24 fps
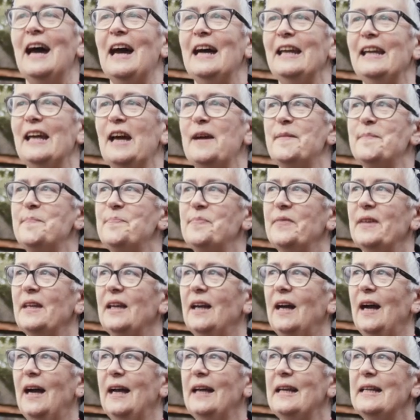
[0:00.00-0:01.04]
And um,
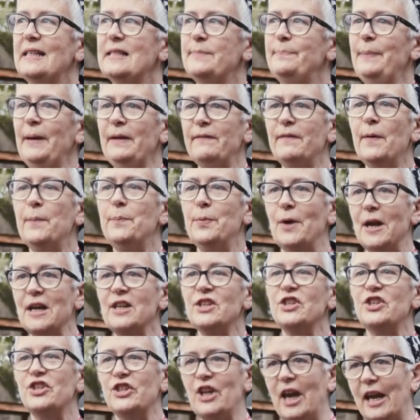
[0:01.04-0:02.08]
uh, it's a bit of a
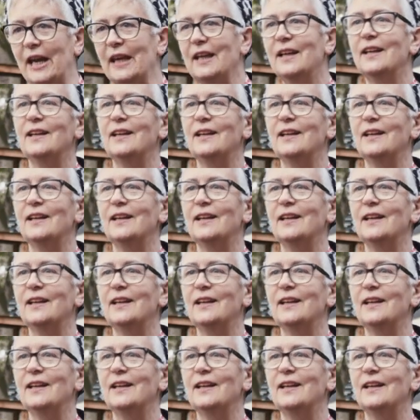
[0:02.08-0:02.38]
brain shake